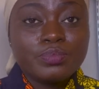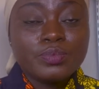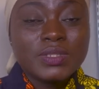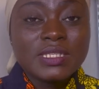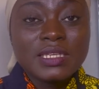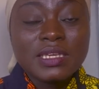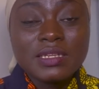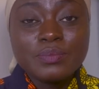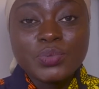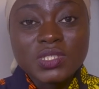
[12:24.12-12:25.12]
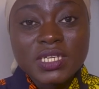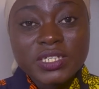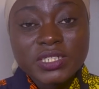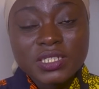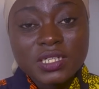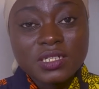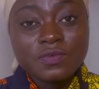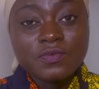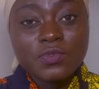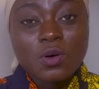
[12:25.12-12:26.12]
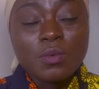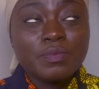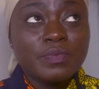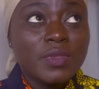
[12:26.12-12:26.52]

seeking protection from